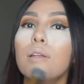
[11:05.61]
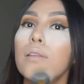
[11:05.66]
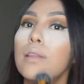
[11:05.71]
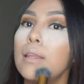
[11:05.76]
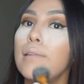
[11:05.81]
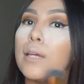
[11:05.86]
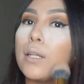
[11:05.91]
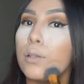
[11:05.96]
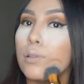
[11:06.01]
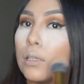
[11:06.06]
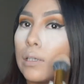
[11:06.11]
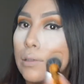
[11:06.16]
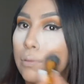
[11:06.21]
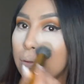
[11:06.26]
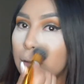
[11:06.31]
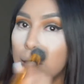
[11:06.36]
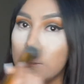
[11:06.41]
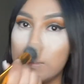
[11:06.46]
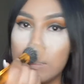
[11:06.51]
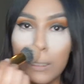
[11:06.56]
It literally
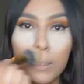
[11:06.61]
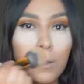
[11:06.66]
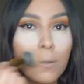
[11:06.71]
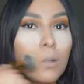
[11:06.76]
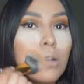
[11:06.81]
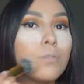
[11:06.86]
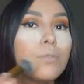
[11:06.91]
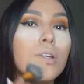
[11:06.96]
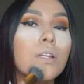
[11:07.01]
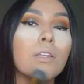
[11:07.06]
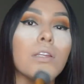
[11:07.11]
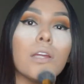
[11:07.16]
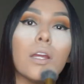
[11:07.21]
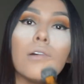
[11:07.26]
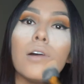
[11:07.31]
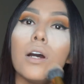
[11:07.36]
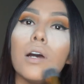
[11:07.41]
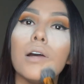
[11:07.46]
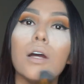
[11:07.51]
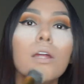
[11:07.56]
feels like you have nothing
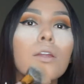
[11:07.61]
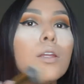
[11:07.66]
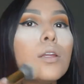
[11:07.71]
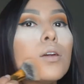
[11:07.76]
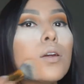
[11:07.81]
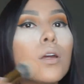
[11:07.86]
on.